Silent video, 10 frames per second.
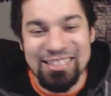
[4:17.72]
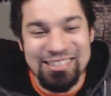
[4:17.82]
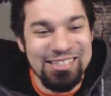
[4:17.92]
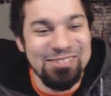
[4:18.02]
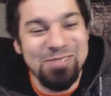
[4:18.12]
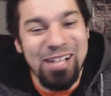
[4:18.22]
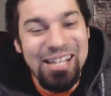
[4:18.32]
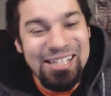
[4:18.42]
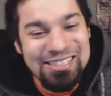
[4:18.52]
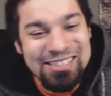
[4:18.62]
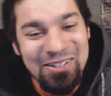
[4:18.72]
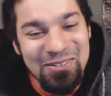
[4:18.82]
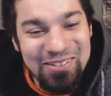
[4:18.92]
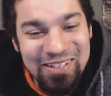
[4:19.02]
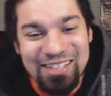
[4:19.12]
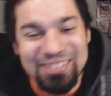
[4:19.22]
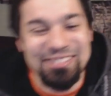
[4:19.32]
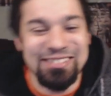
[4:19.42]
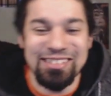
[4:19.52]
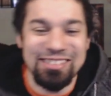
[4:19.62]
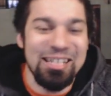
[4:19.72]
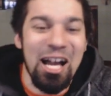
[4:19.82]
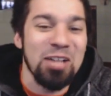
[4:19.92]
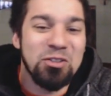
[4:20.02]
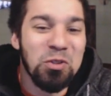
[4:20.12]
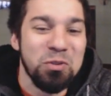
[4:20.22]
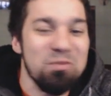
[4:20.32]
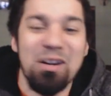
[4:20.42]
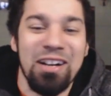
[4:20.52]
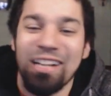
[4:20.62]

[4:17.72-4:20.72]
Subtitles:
I was like, what is going on? There's like, Konosuba.